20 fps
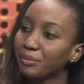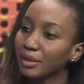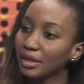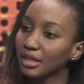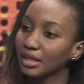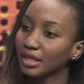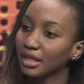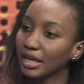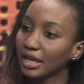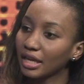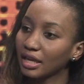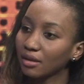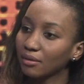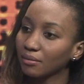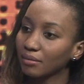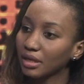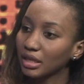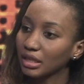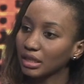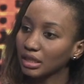but like
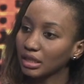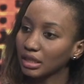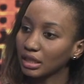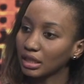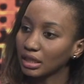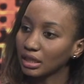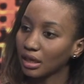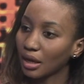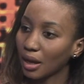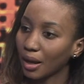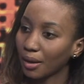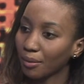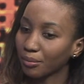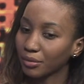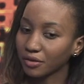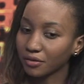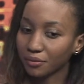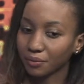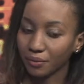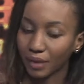really,
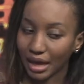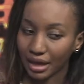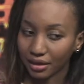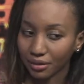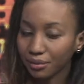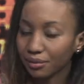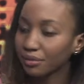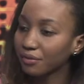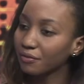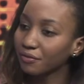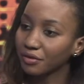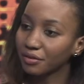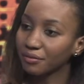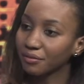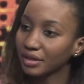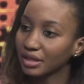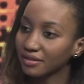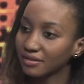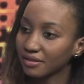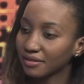because I go to
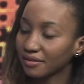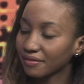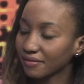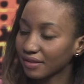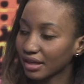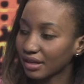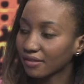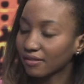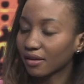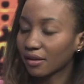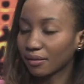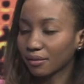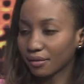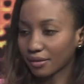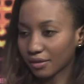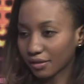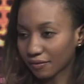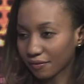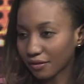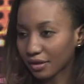fundraiser events, I go to
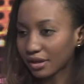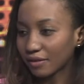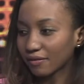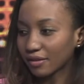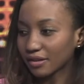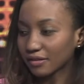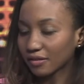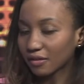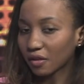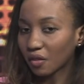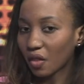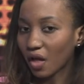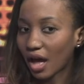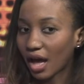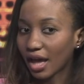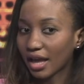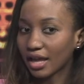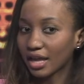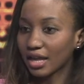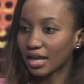different events a
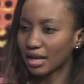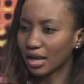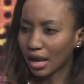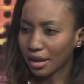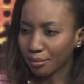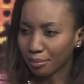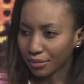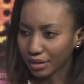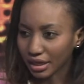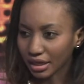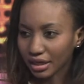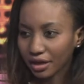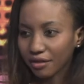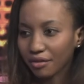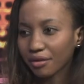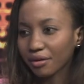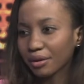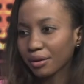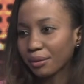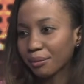lot, and I meet
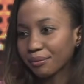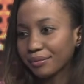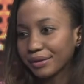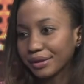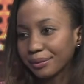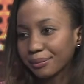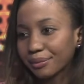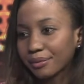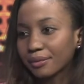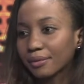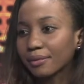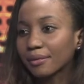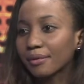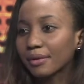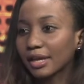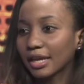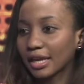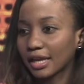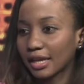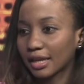other young
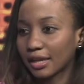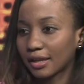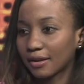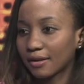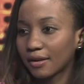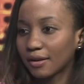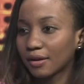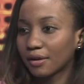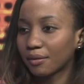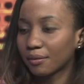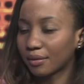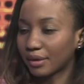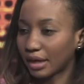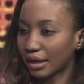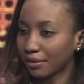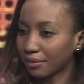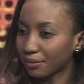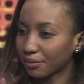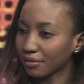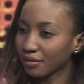people, and when
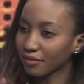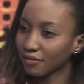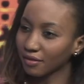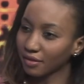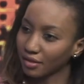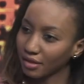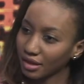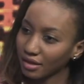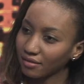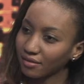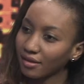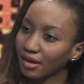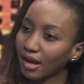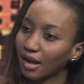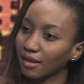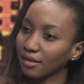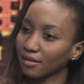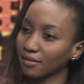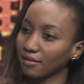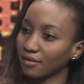I notice that they're
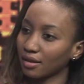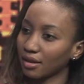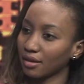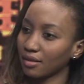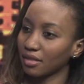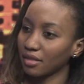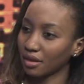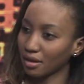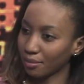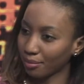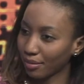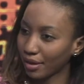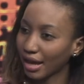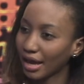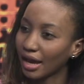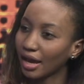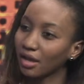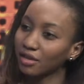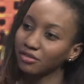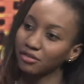talented and they're
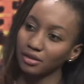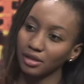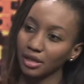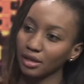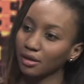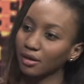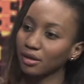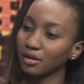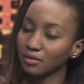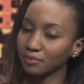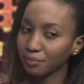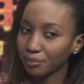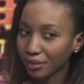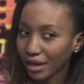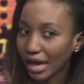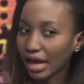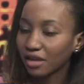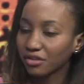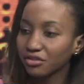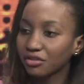passionate and
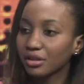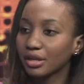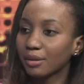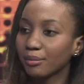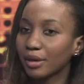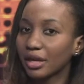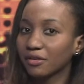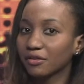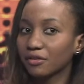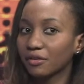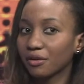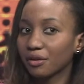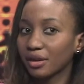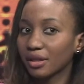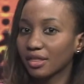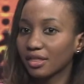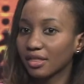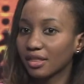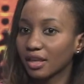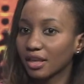compassionate about
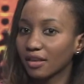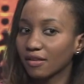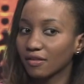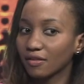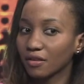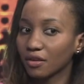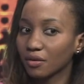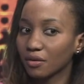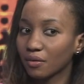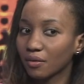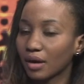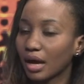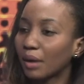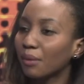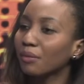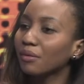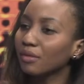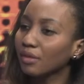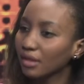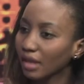certain things, I
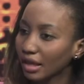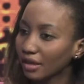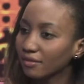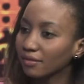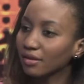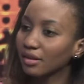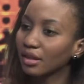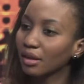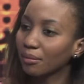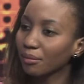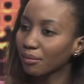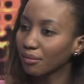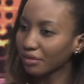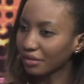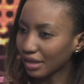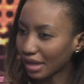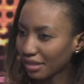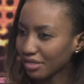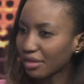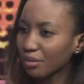would like to
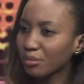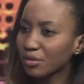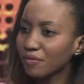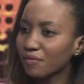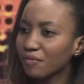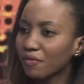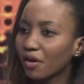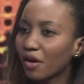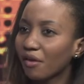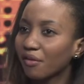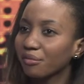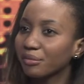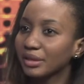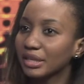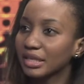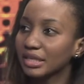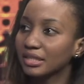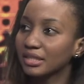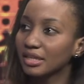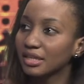get them involved,
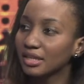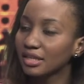because